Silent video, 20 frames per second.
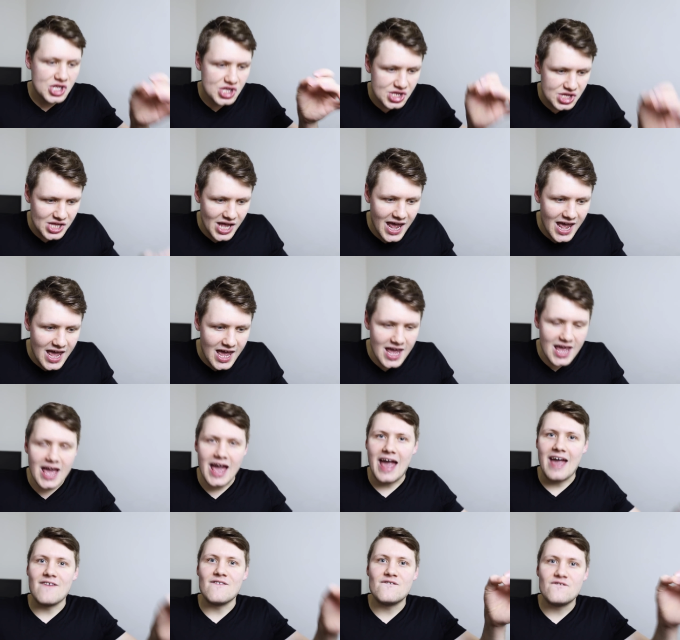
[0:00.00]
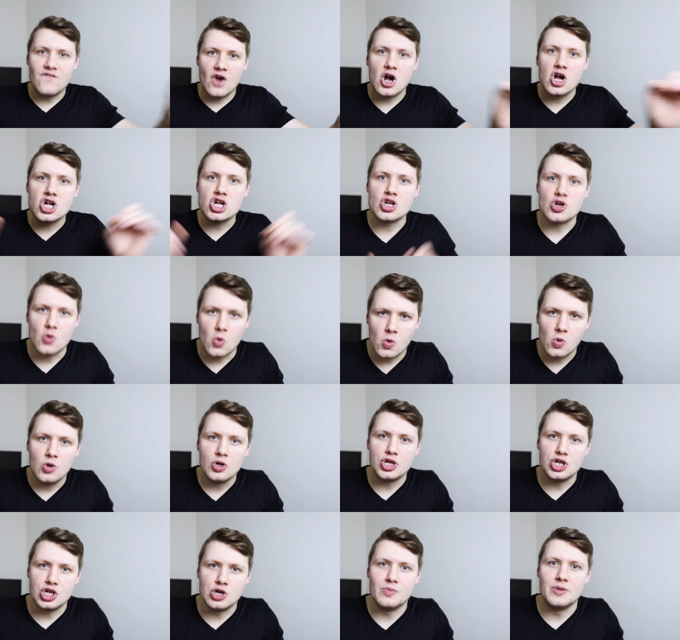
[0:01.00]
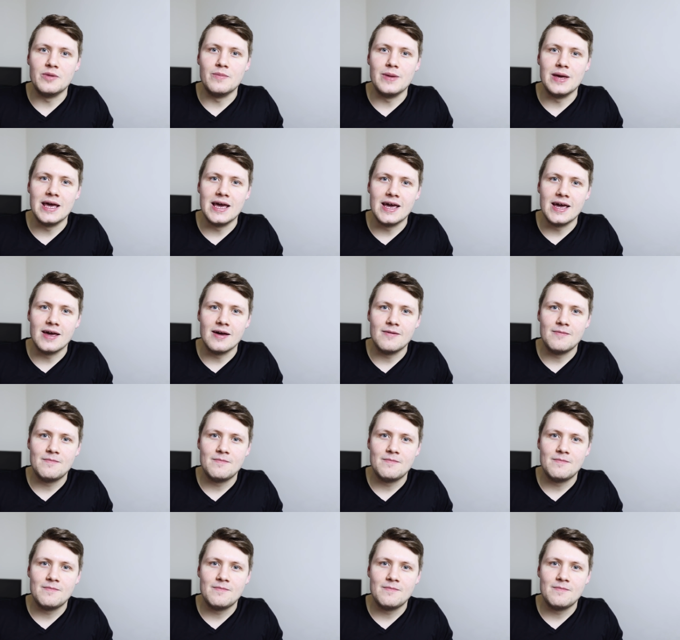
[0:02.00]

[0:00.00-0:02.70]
staying a functional human being.